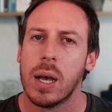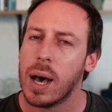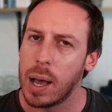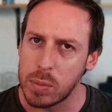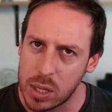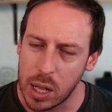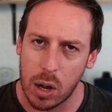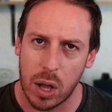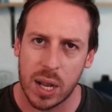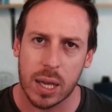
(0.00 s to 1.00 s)
I'm still
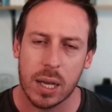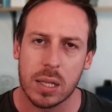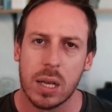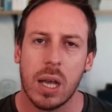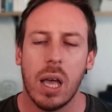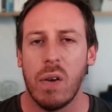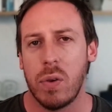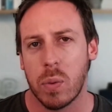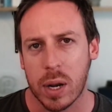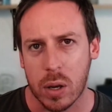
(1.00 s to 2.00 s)
learning it. If
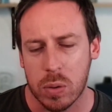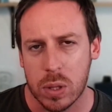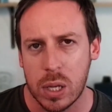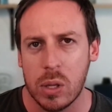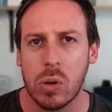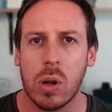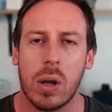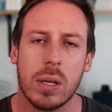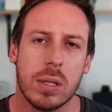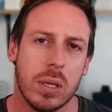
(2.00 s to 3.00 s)
you want to continue
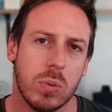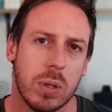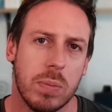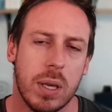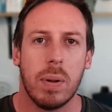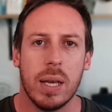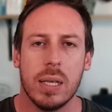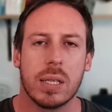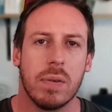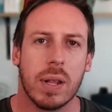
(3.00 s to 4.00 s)
learning these with me,
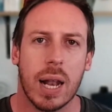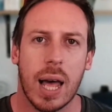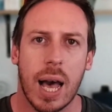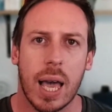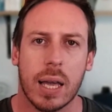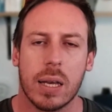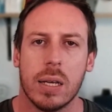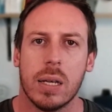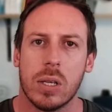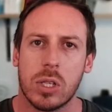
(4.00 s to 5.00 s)
please give it a like,
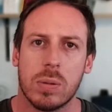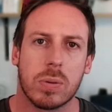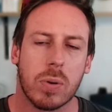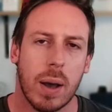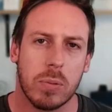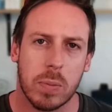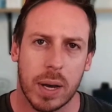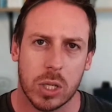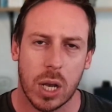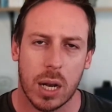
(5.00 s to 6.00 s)
subscribe to my
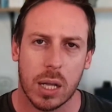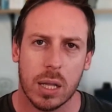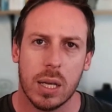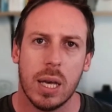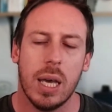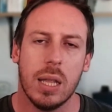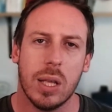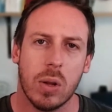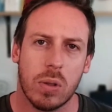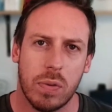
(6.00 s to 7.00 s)
channel, hit the
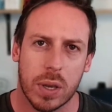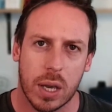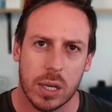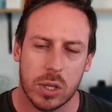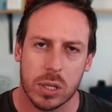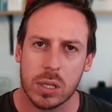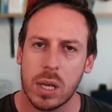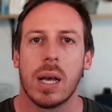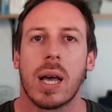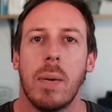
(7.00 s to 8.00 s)
notifications,
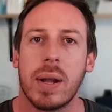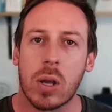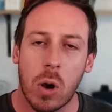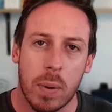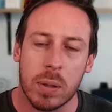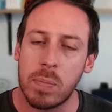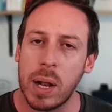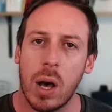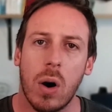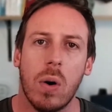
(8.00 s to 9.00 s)
come and comment
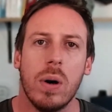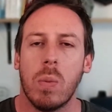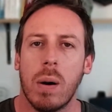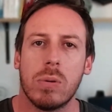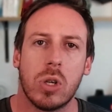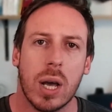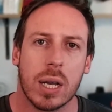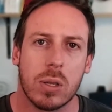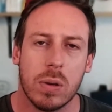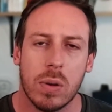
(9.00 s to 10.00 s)
below. What would you
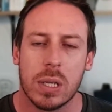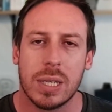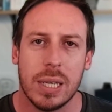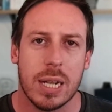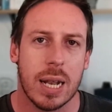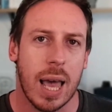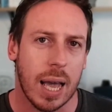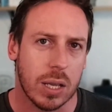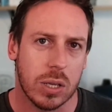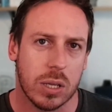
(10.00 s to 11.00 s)
like to see
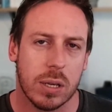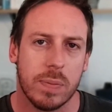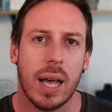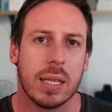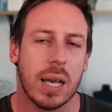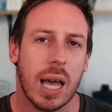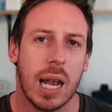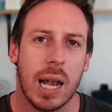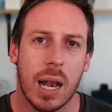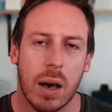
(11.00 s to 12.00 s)
next? As I
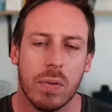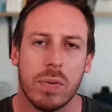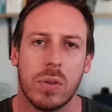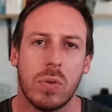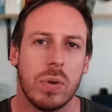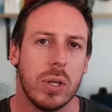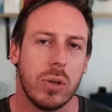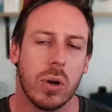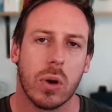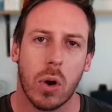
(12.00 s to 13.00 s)
love to read
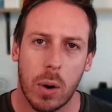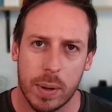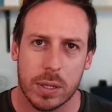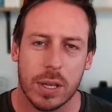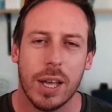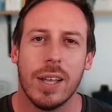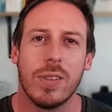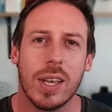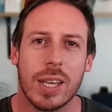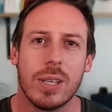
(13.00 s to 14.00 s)
your comments.
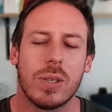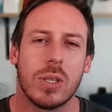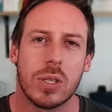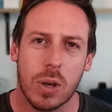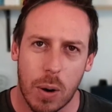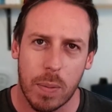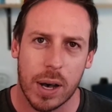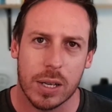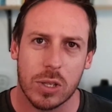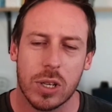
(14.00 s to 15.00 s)
Thank you so
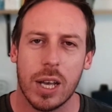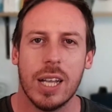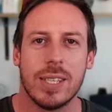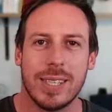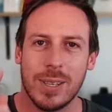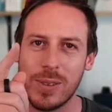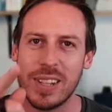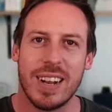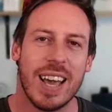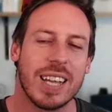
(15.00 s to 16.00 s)
much and see you in
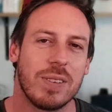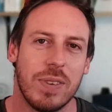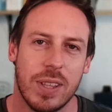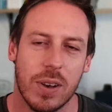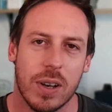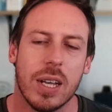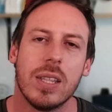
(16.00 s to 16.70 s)
the next video.